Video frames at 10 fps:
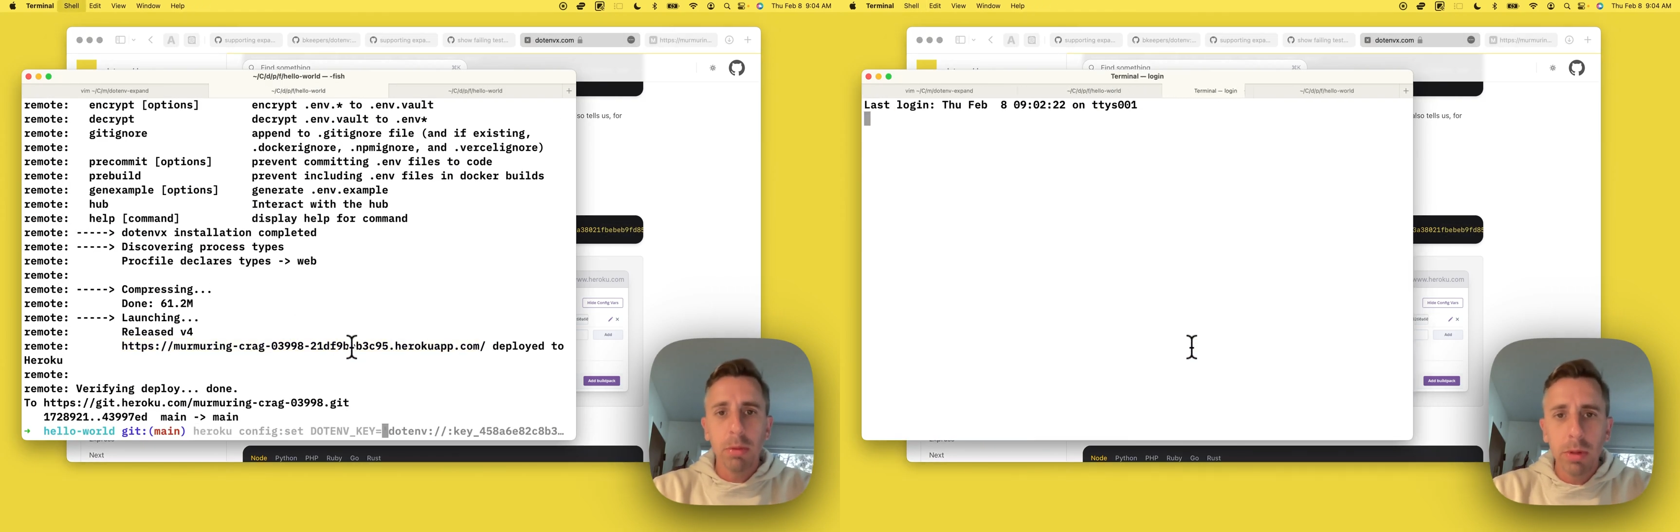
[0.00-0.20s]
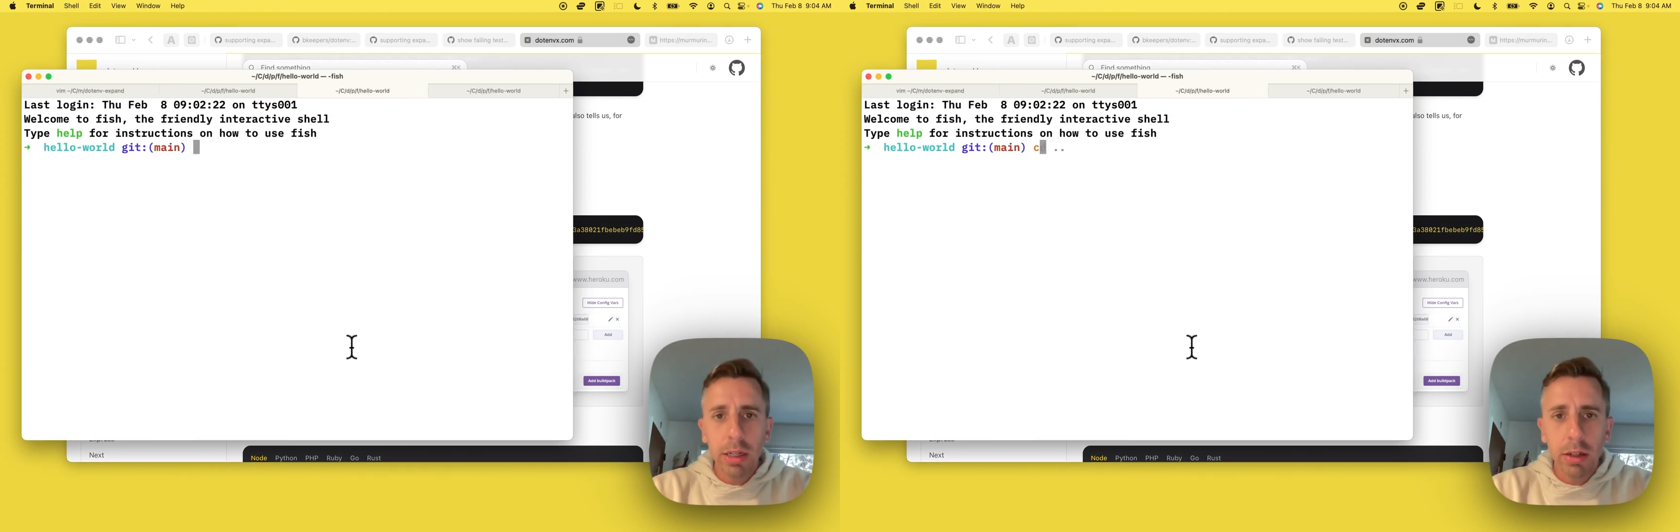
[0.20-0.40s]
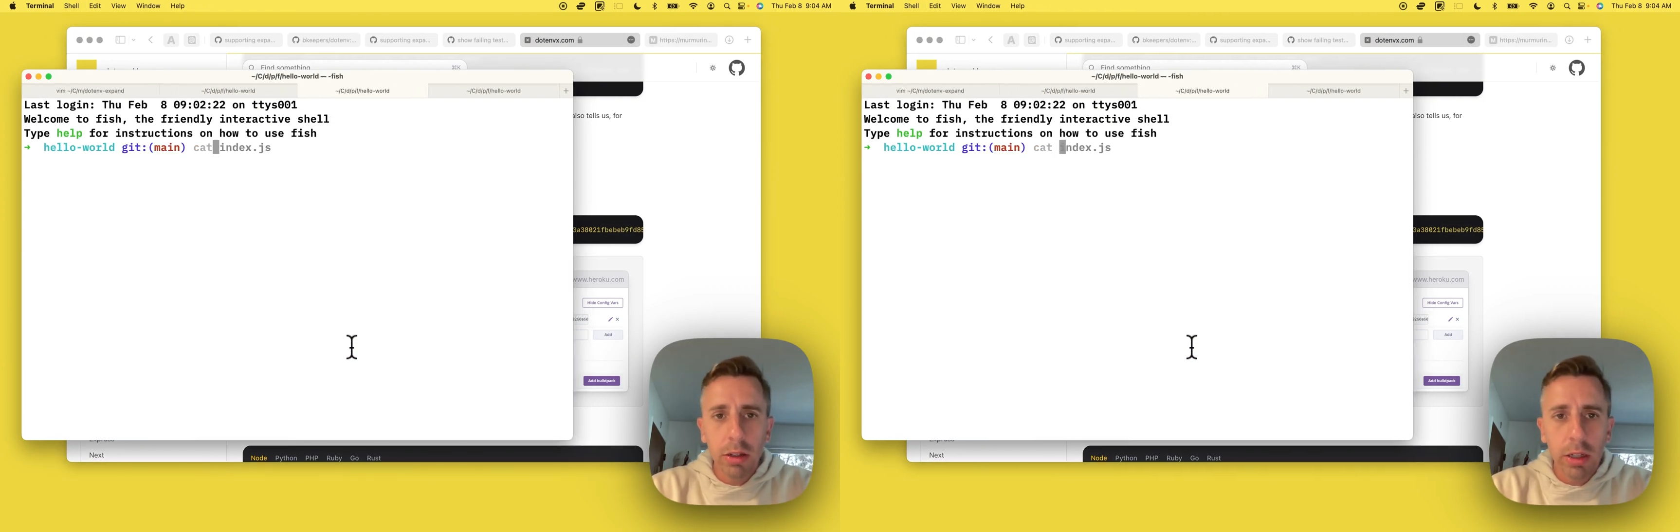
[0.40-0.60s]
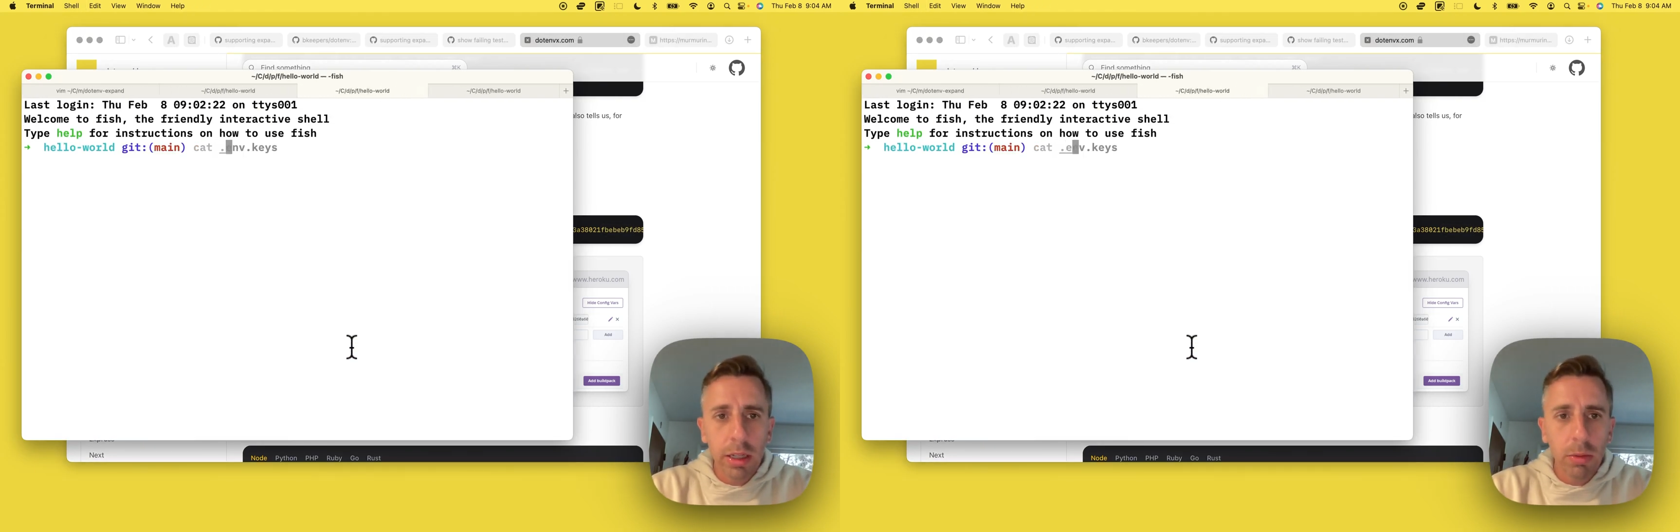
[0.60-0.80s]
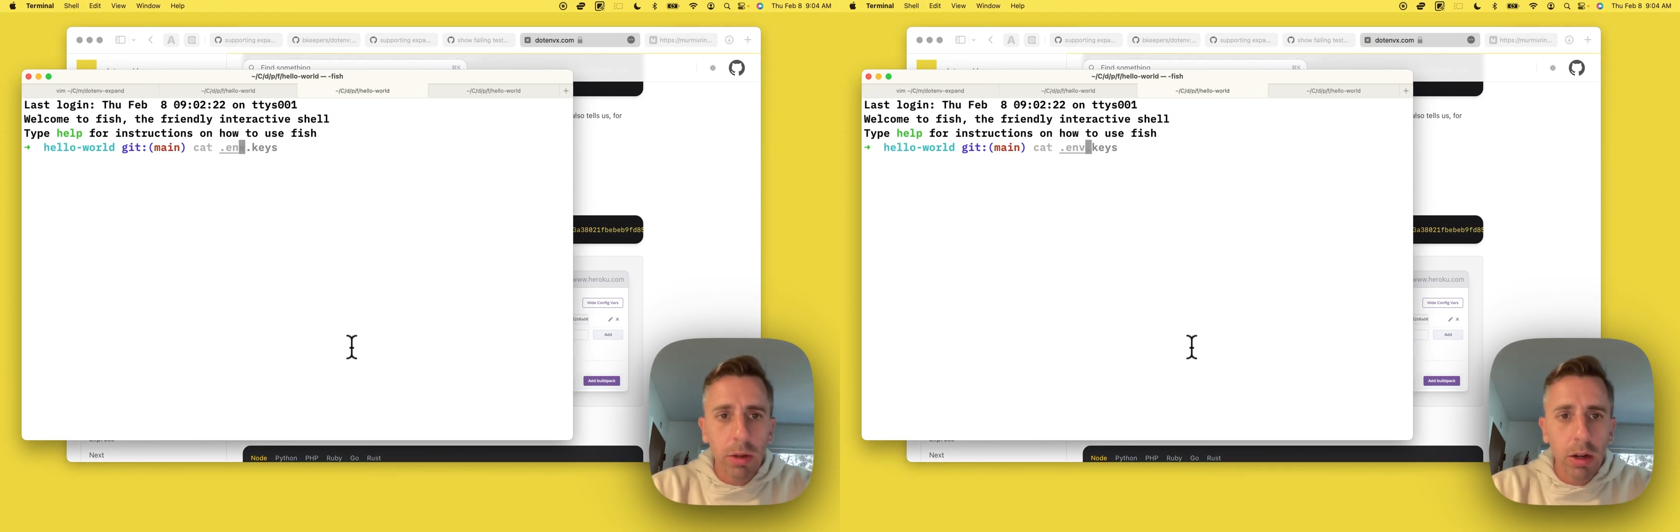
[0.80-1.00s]
But we need to look
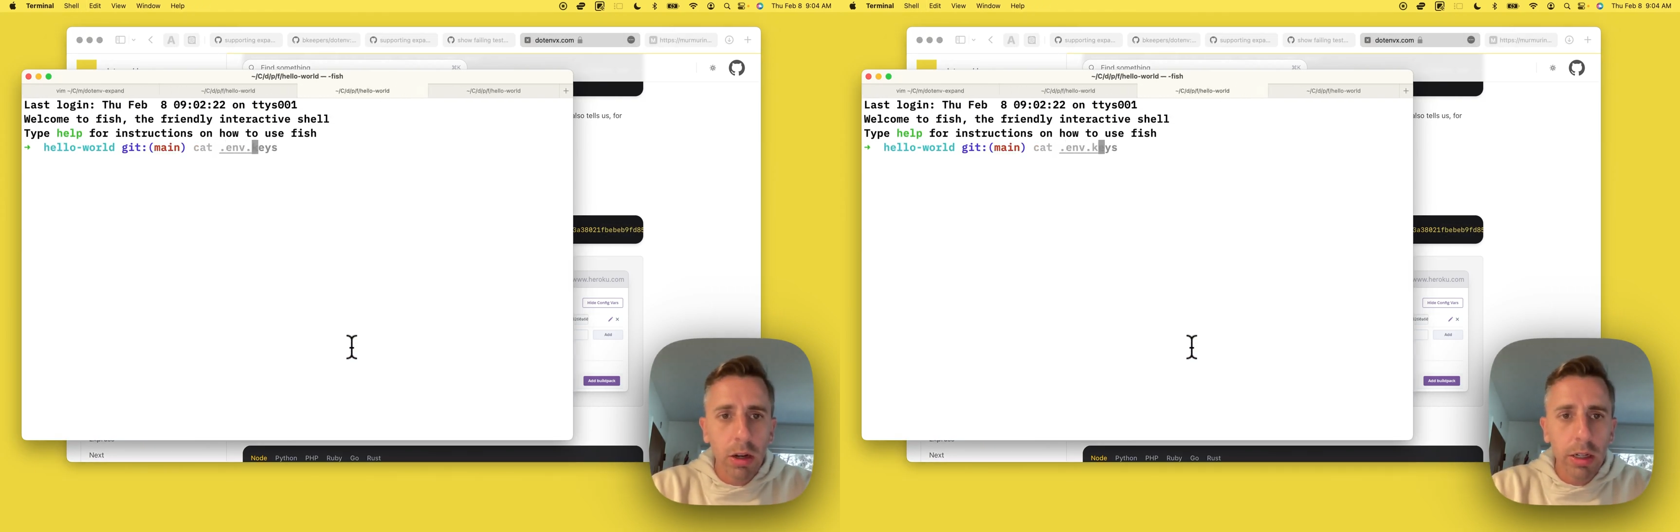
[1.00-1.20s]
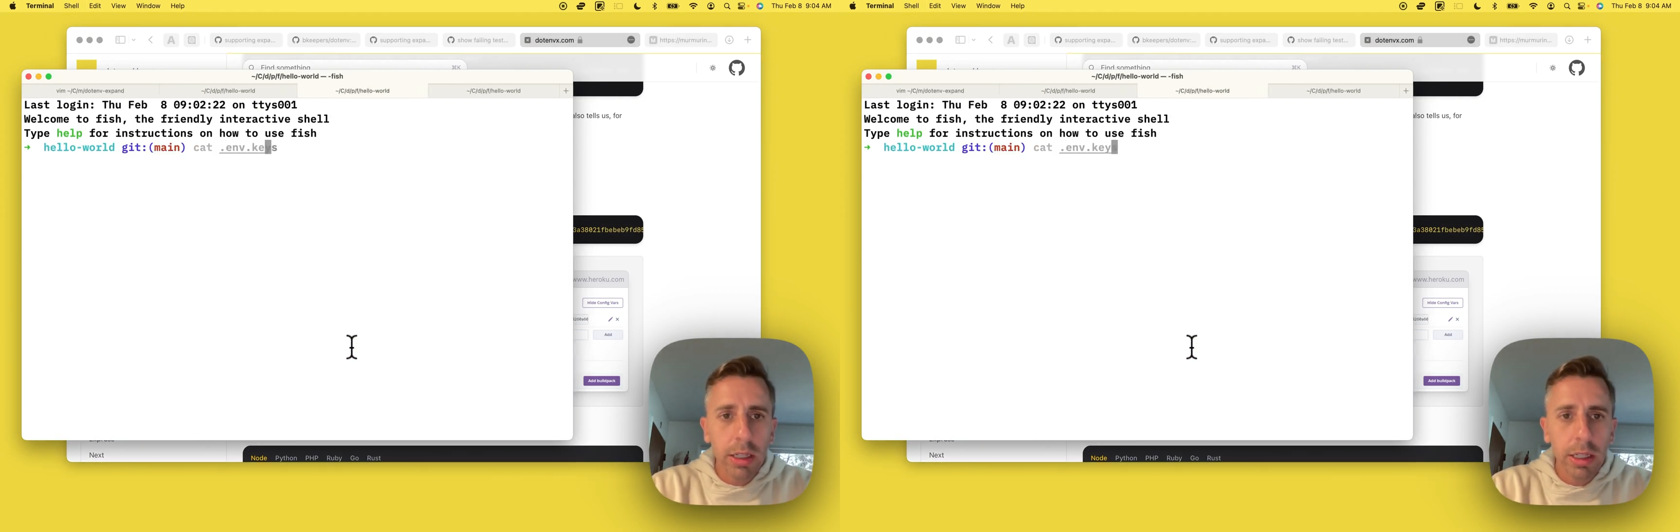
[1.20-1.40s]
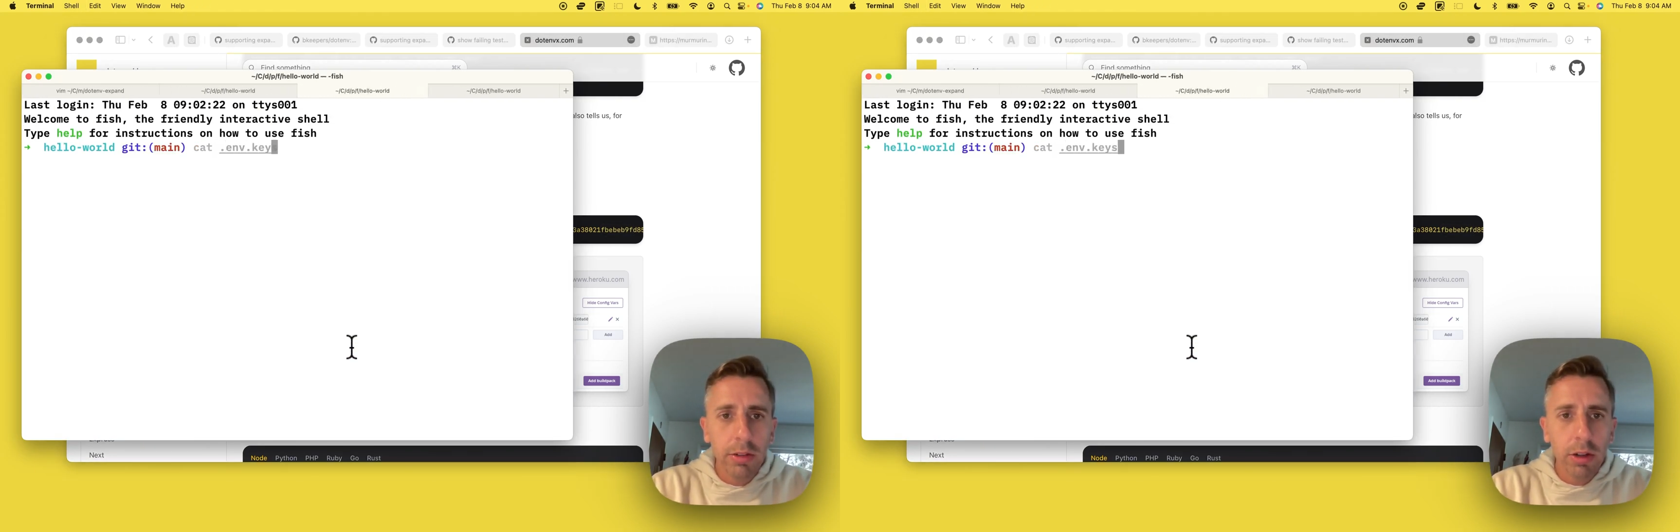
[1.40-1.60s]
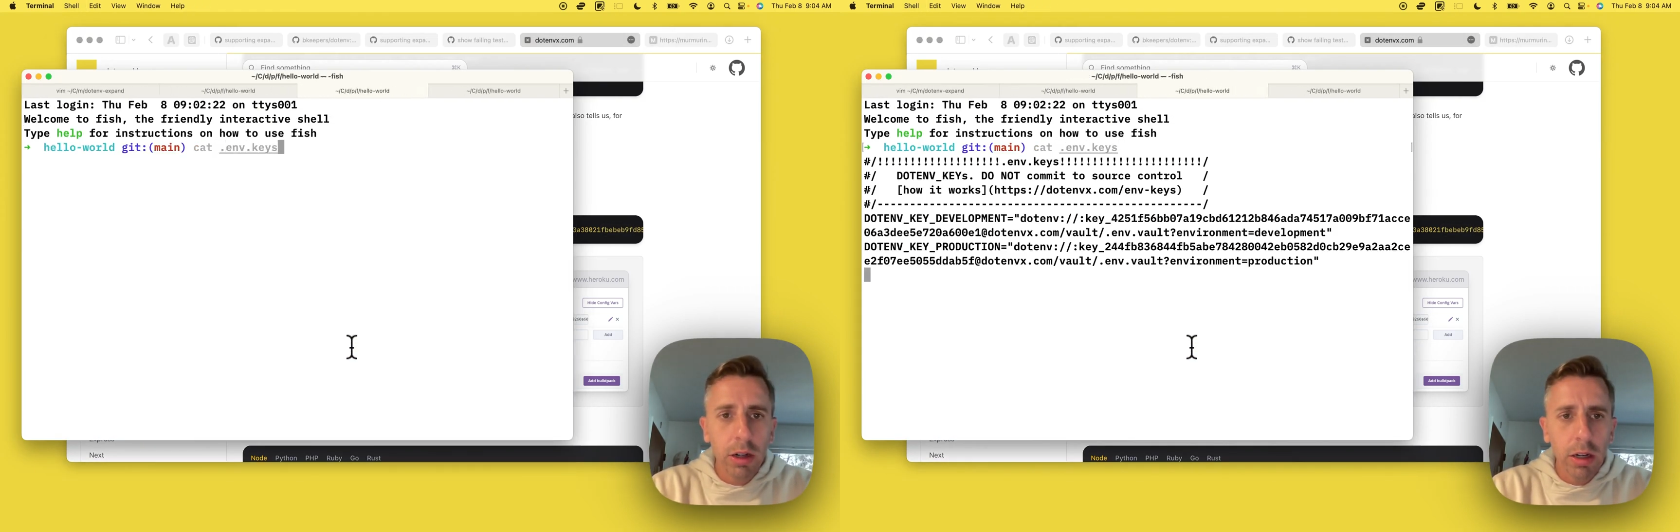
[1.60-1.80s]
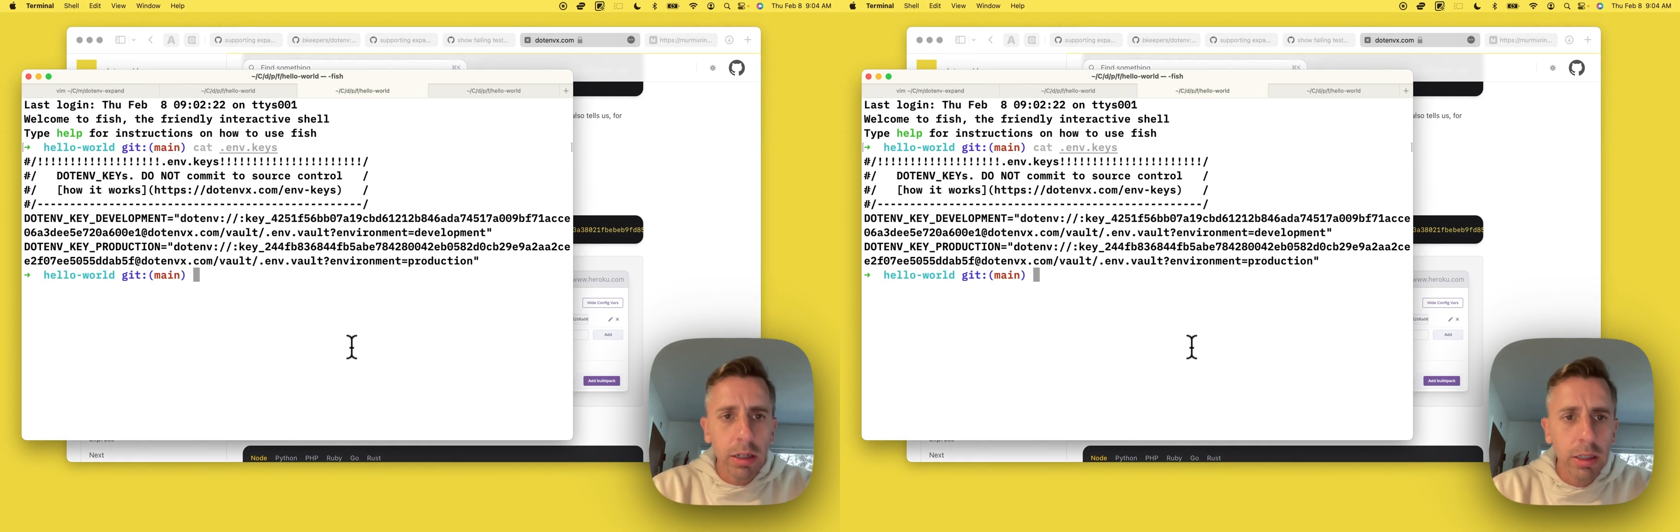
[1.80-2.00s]
at what our keys
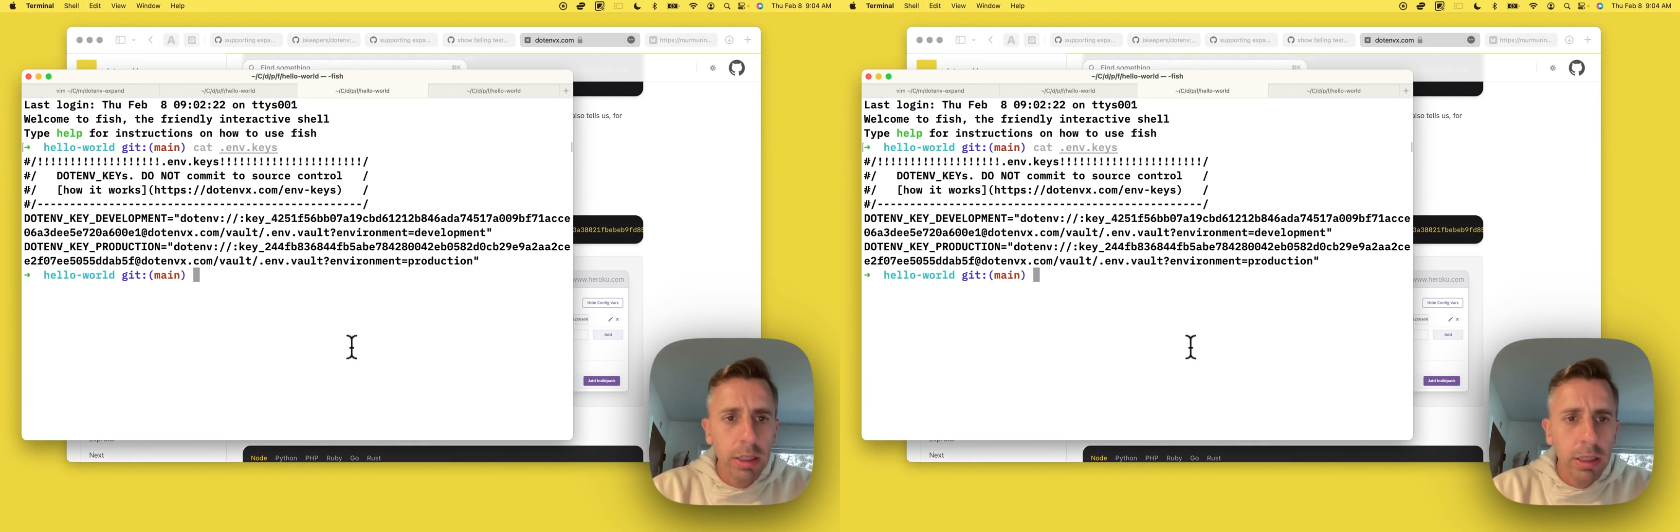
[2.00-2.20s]
are.